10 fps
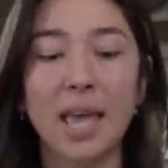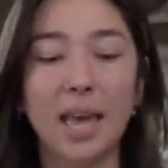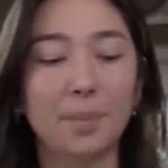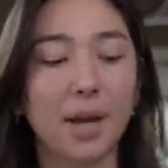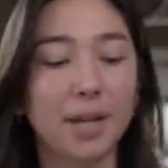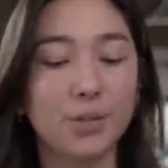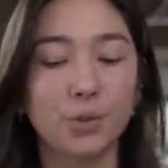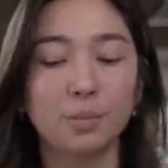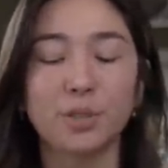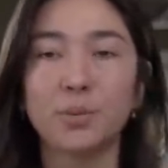and I'm kind of
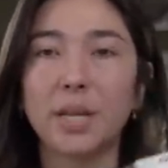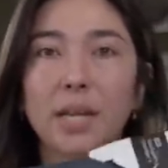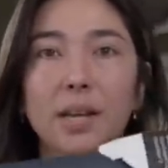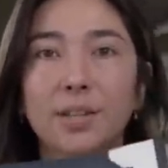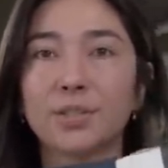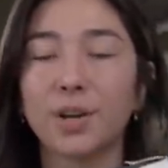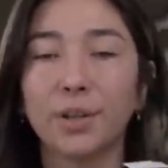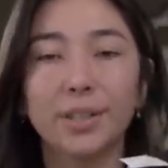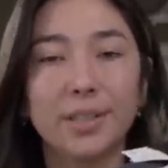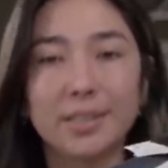torn between a
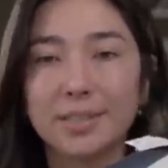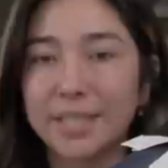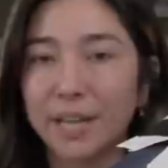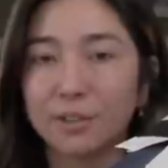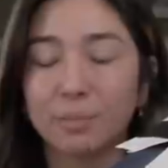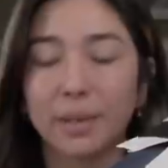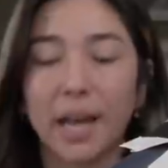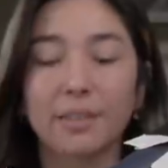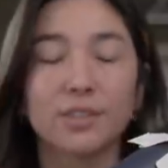solid standard black.